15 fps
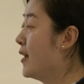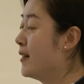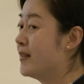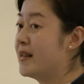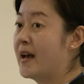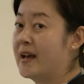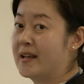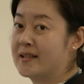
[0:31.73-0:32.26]

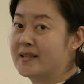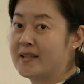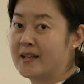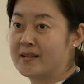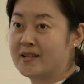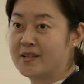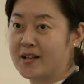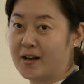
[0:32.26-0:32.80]
they
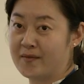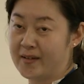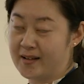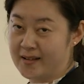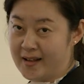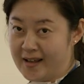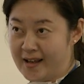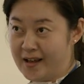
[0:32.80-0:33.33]
send stuff in
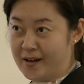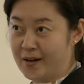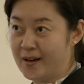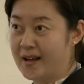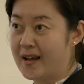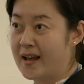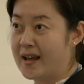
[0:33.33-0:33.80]
the air,